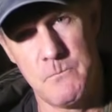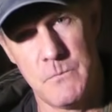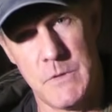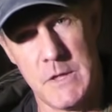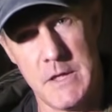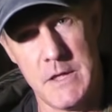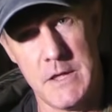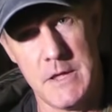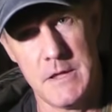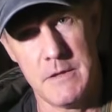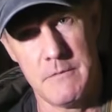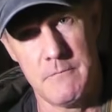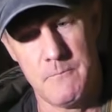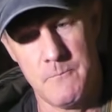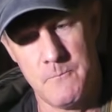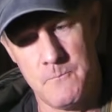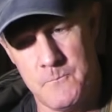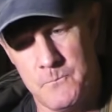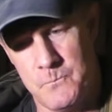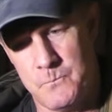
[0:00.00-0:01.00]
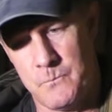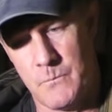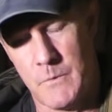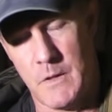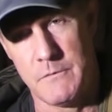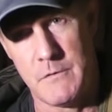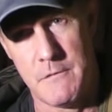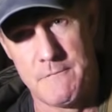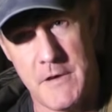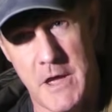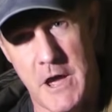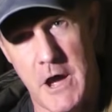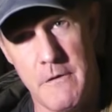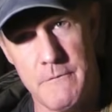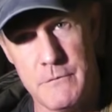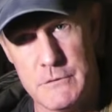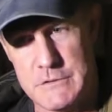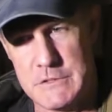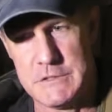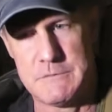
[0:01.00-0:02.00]
the
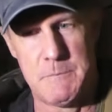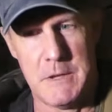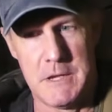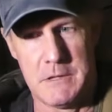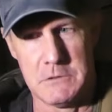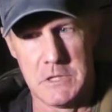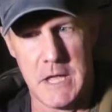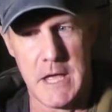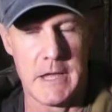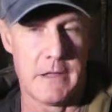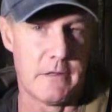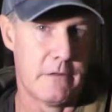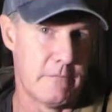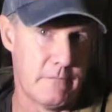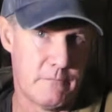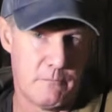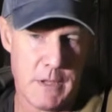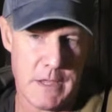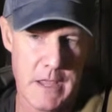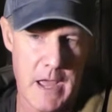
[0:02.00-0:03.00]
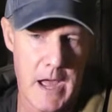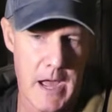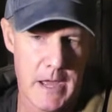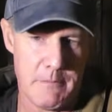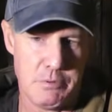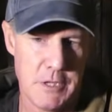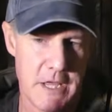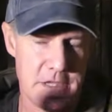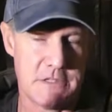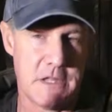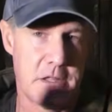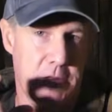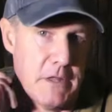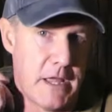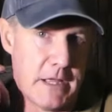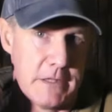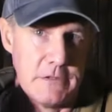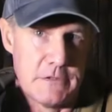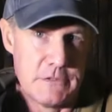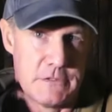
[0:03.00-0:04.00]
valve is this big leg, big hard plastic
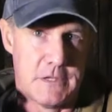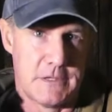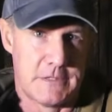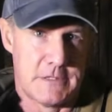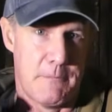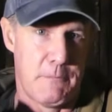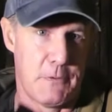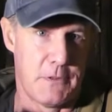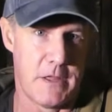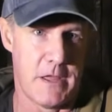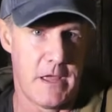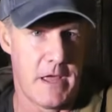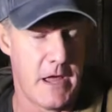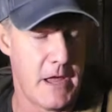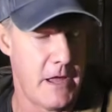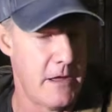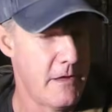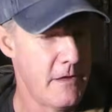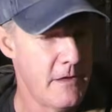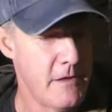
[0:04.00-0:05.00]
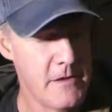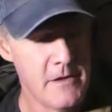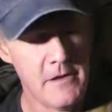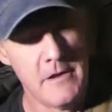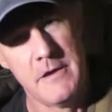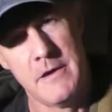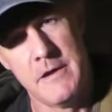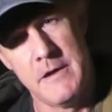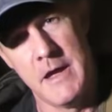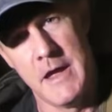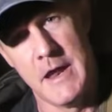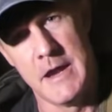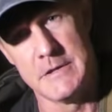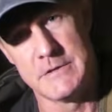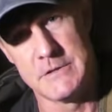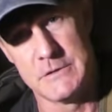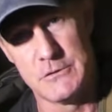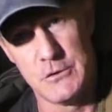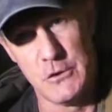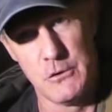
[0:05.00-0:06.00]
leg that sticks up in the air, and
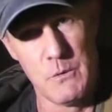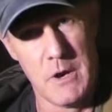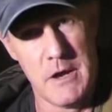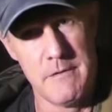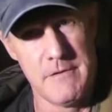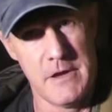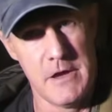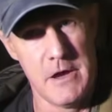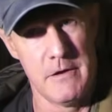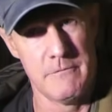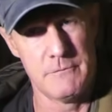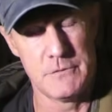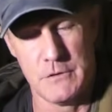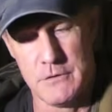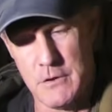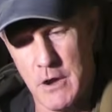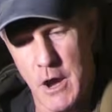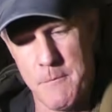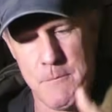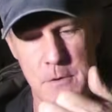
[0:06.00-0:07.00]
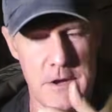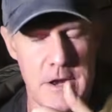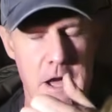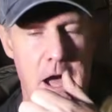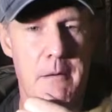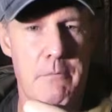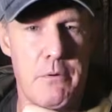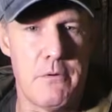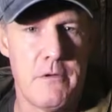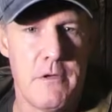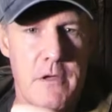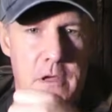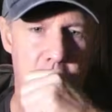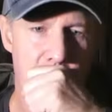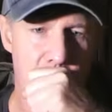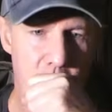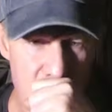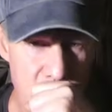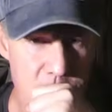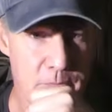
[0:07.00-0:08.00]
it's a two-way valve, so you open it up
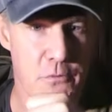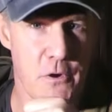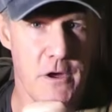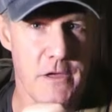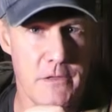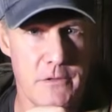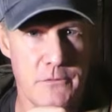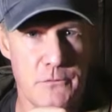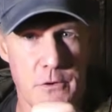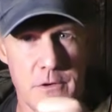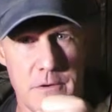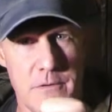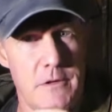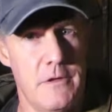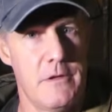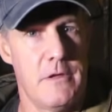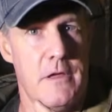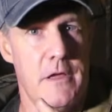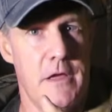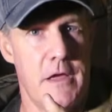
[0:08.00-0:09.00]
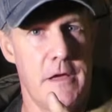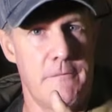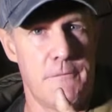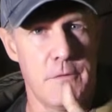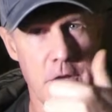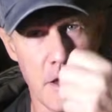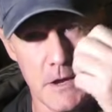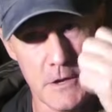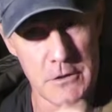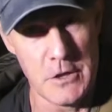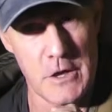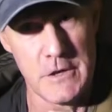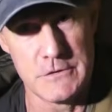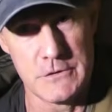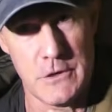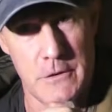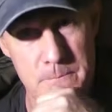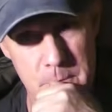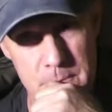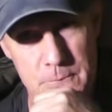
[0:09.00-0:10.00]
and you breathe into it. If you don't close
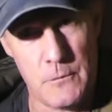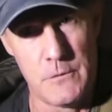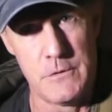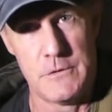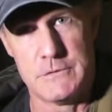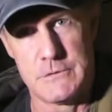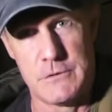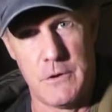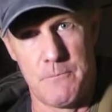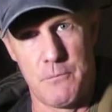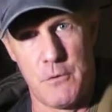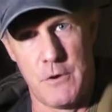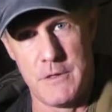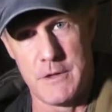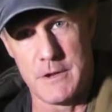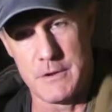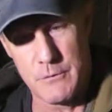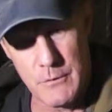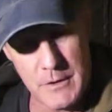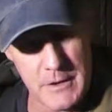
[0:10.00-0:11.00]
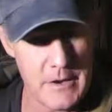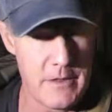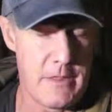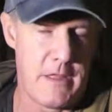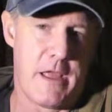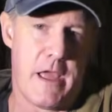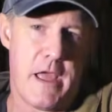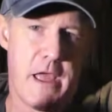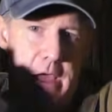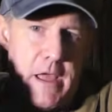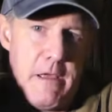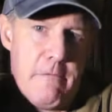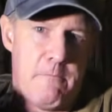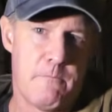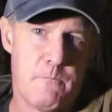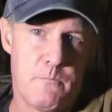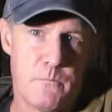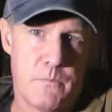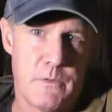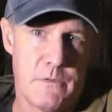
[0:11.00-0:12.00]
it off before you stop breathing into it, the air
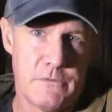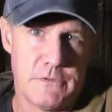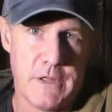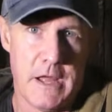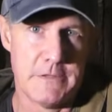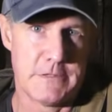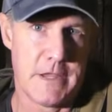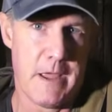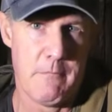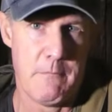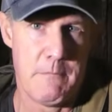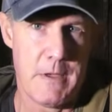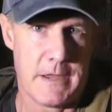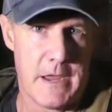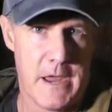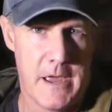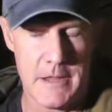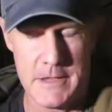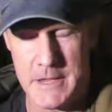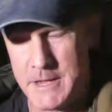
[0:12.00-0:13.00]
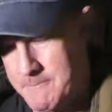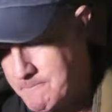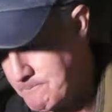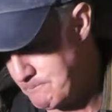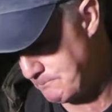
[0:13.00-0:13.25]
starts coming back out again.